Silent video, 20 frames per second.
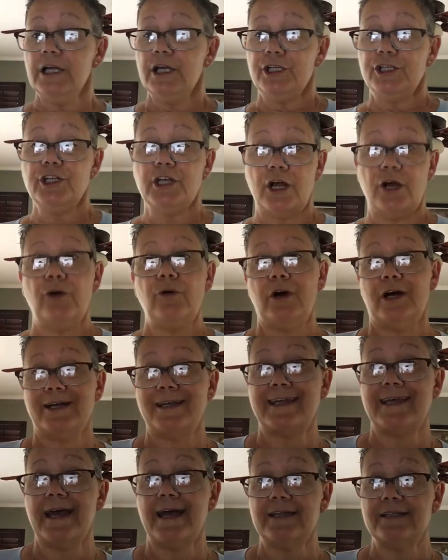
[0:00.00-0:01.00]
you know,
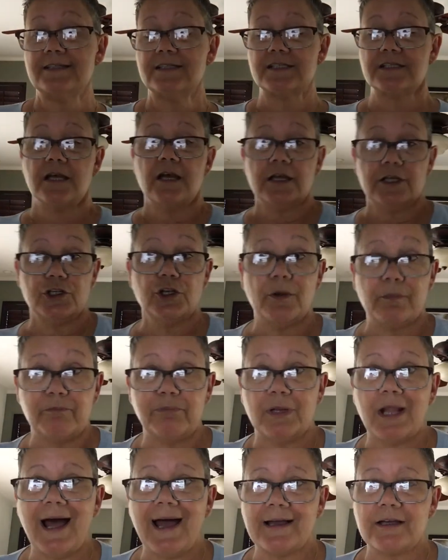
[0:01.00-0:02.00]
against your
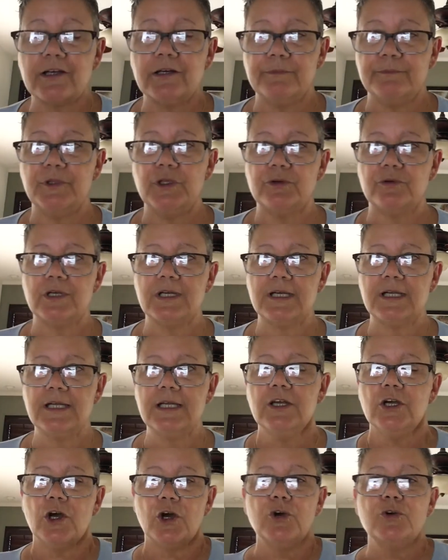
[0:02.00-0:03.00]
black
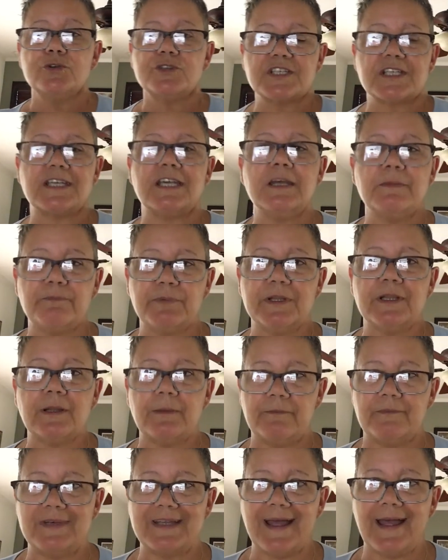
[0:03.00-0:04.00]
community? Who's keeping
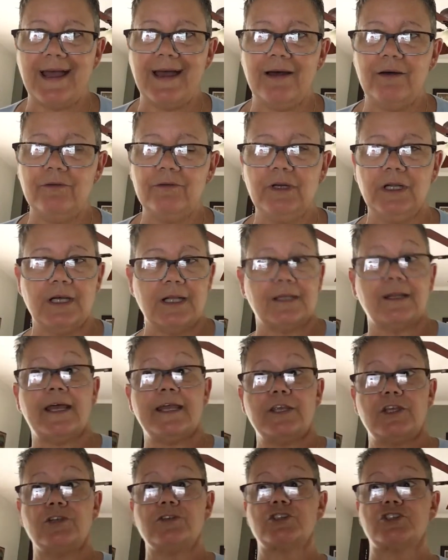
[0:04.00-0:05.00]
them down?
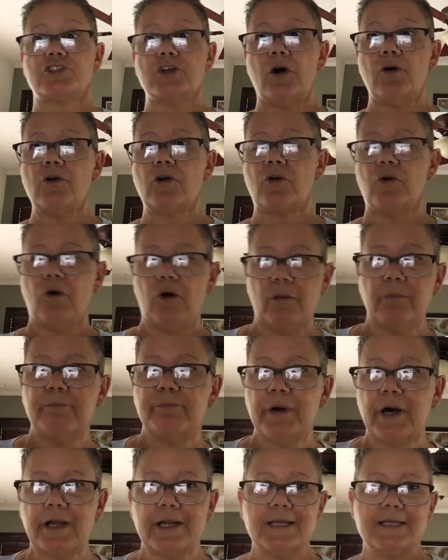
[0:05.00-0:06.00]
Like your so-called
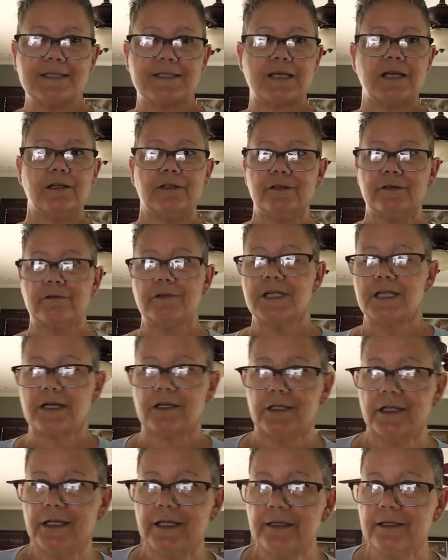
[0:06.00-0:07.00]
buddies, Hillary
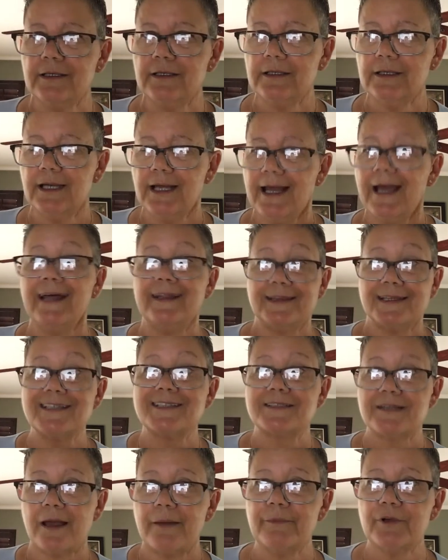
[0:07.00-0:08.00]
Clinton and the
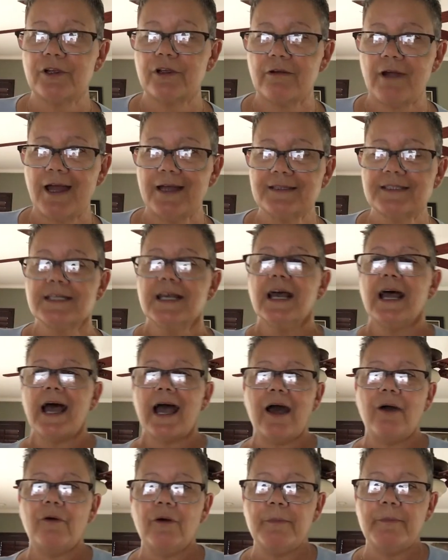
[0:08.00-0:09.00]
Democrats?
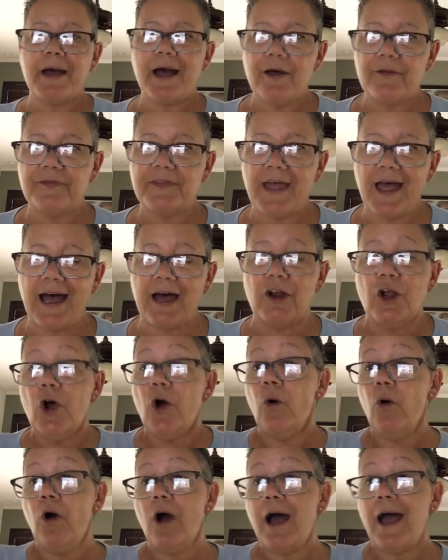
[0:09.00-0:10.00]
How about that?
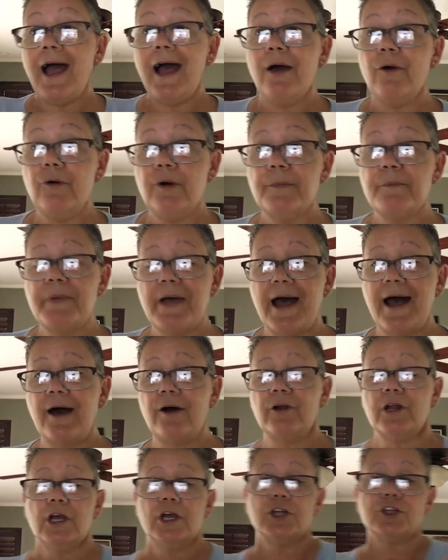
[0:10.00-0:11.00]
Or how
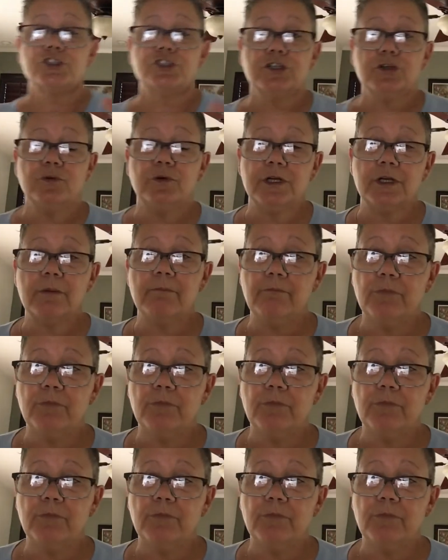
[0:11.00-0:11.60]
about doing a